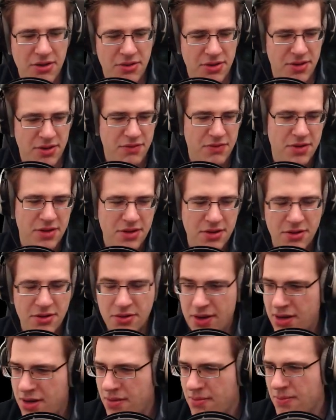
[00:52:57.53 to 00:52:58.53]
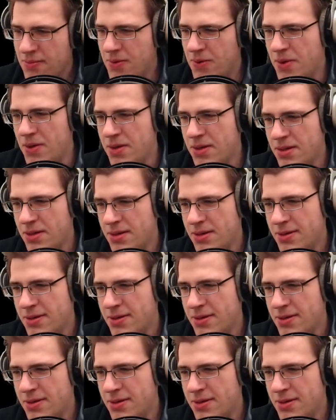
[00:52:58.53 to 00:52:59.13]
don't even know anymore.